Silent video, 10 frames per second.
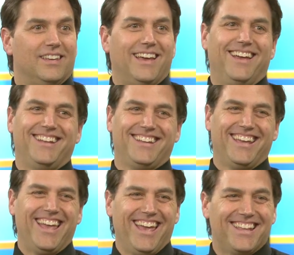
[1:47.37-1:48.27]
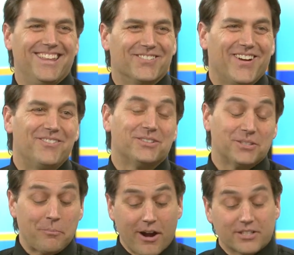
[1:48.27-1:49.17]
Yeah, right. Well,
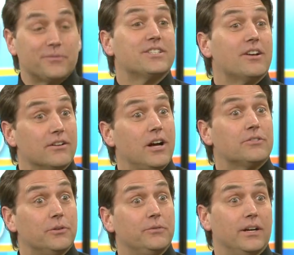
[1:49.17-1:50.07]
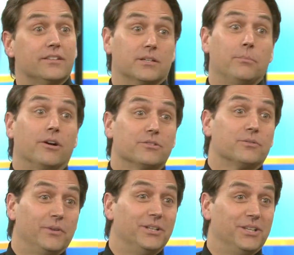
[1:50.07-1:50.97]
some parts of it are not so fun, and some parts
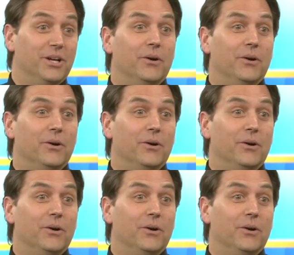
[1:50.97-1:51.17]
are fun, you know.